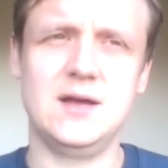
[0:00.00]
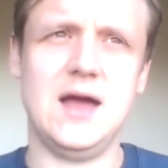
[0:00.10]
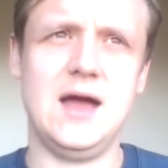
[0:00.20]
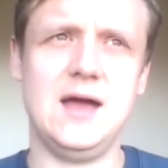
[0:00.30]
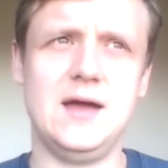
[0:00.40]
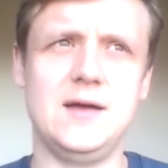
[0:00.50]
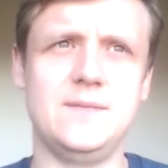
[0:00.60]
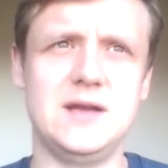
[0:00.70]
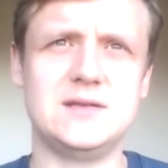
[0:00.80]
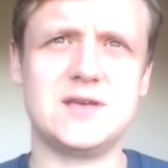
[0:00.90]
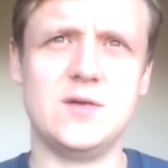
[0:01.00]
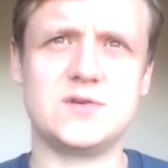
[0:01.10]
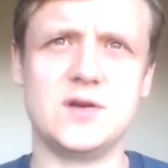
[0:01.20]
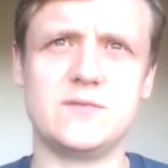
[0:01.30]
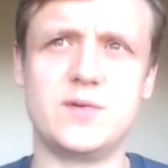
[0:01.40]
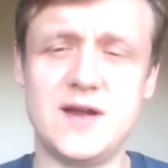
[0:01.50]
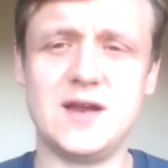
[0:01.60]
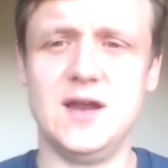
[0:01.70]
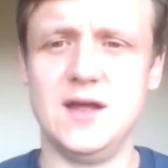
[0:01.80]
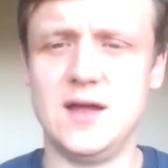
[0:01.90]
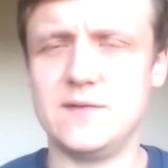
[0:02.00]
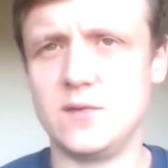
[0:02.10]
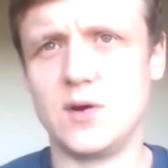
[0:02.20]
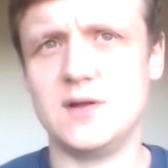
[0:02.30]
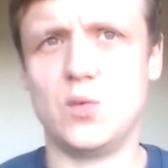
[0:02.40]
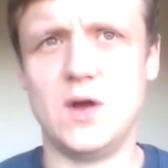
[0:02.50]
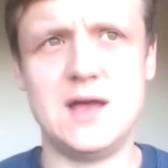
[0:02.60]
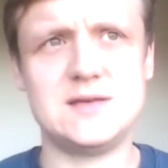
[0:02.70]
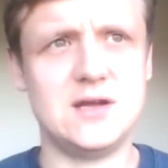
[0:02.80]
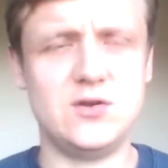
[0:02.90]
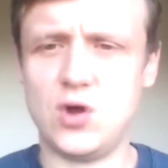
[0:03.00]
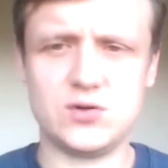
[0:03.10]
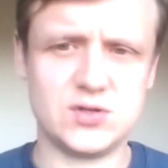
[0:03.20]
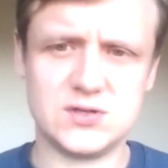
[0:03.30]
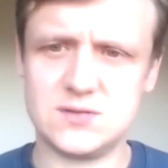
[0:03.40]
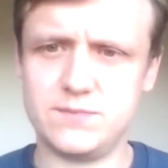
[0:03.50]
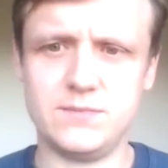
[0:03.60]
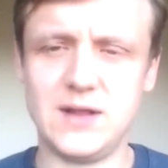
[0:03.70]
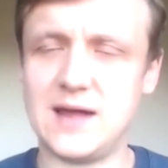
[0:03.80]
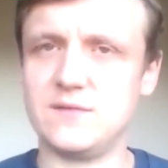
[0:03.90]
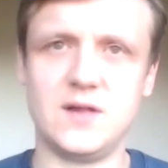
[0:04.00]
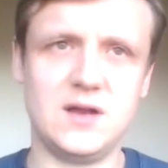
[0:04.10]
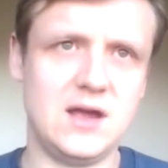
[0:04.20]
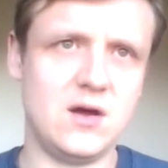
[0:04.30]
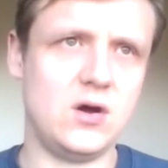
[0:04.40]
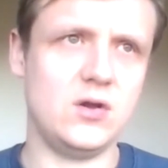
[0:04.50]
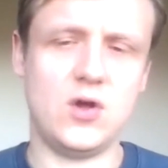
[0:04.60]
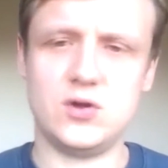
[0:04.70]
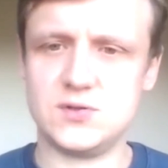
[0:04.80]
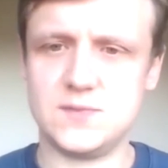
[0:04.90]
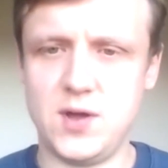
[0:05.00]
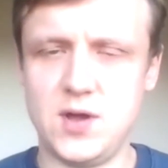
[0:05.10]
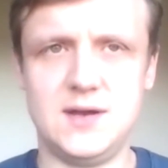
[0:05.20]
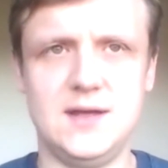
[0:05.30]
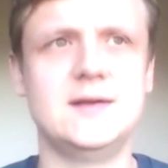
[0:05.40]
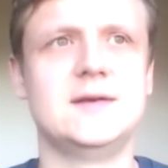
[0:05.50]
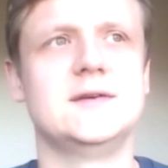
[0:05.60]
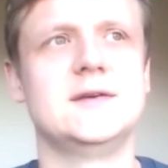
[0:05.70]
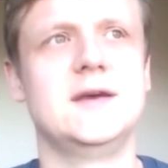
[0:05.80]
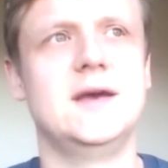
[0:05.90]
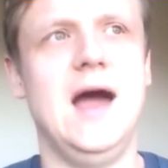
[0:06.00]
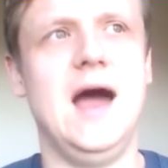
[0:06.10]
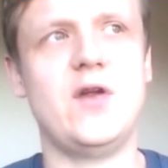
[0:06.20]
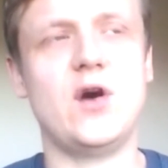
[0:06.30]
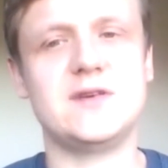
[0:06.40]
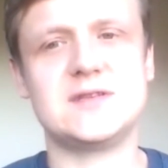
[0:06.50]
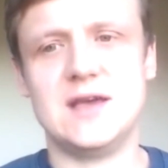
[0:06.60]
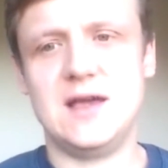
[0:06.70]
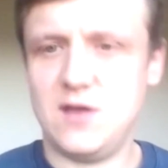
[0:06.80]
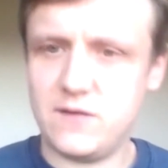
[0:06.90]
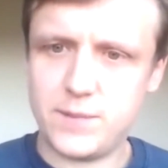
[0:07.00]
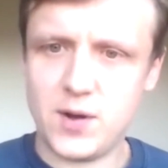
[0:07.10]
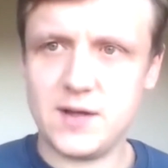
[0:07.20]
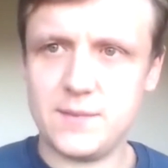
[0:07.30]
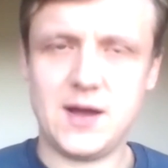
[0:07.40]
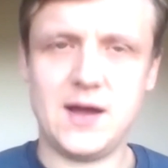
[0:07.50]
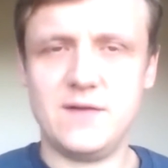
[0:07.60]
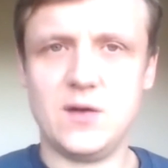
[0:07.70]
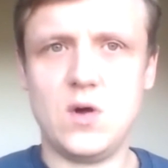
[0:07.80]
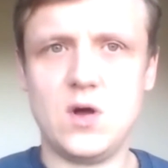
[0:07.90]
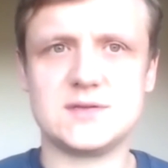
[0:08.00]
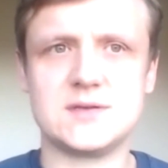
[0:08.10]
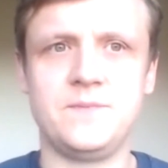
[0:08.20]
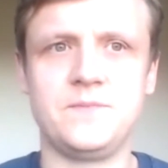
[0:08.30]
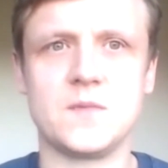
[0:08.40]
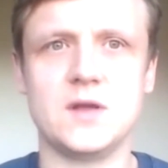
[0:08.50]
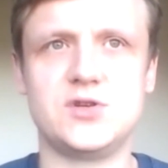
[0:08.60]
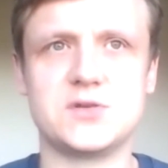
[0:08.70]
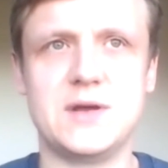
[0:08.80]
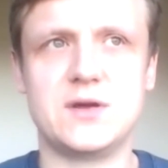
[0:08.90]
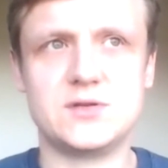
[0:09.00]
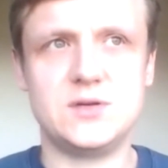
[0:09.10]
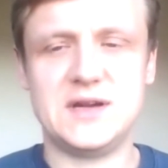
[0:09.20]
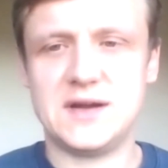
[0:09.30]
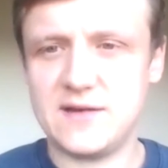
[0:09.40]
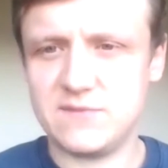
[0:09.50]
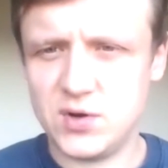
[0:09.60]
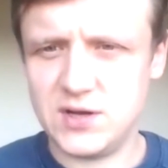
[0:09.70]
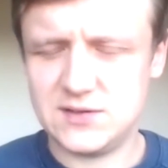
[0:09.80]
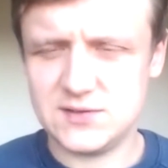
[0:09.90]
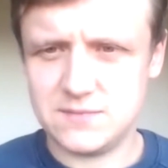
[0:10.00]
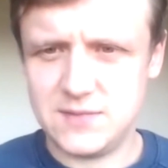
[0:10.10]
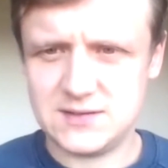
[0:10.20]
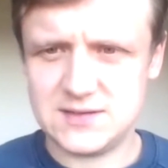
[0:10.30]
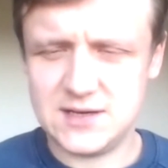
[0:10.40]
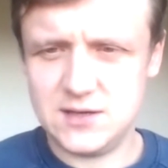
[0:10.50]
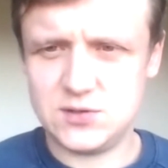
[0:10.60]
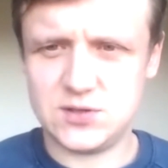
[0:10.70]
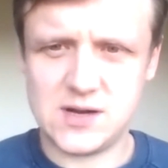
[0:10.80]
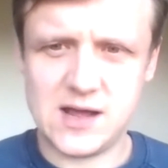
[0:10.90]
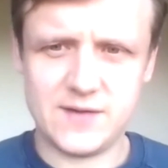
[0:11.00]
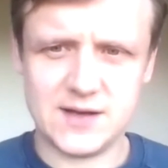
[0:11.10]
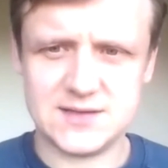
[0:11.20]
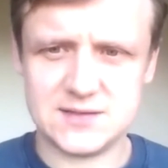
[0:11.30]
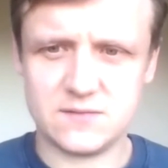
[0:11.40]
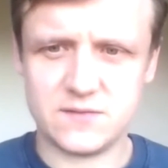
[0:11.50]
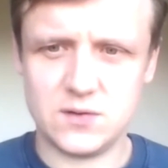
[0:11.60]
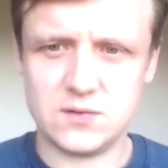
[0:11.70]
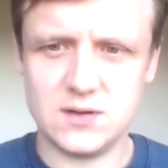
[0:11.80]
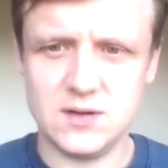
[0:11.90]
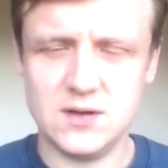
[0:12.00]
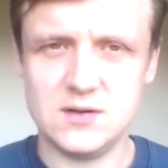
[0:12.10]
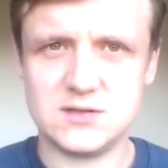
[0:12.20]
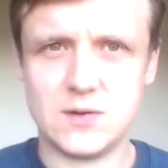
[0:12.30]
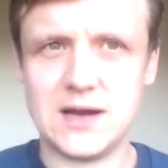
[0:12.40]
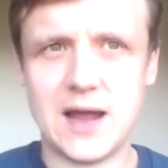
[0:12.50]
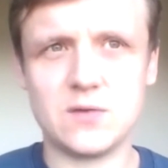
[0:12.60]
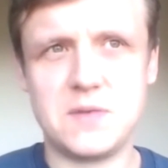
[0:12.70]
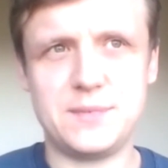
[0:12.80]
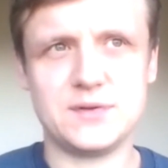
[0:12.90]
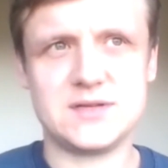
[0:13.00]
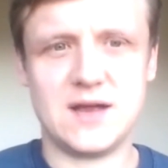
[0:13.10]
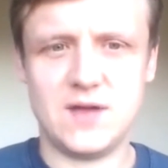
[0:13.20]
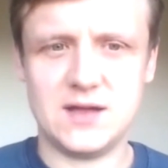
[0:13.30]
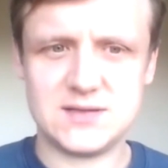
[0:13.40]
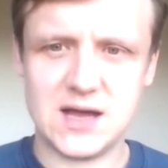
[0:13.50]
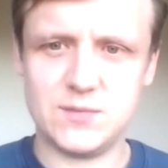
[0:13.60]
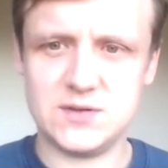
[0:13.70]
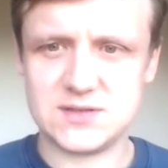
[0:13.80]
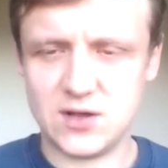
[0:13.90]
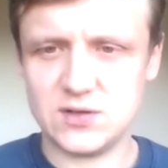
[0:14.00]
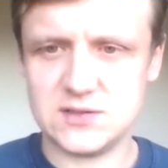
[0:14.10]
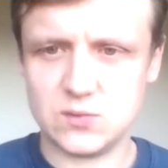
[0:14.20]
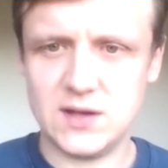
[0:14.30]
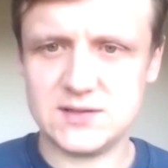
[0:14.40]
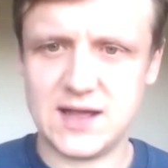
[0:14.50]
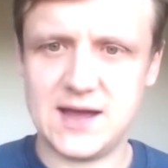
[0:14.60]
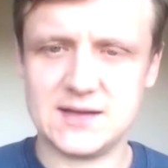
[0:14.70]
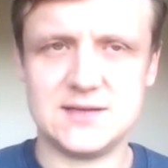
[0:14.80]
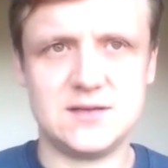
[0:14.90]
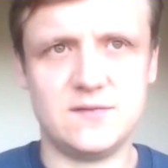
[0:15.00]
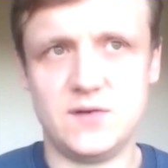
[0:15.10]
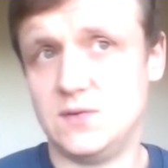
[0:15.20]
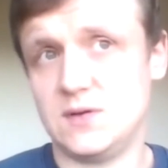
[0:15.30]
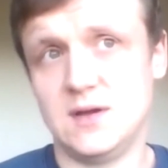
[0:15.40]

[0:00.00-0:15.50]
in terms of preventing it from going to waste and not just landfilling it or not just burning it. And then obviously the other part of it was, just because you didn't have money doesn't mean to say you shouldn't have access to food. So I allowed people to give their time and skill as well to get access to food.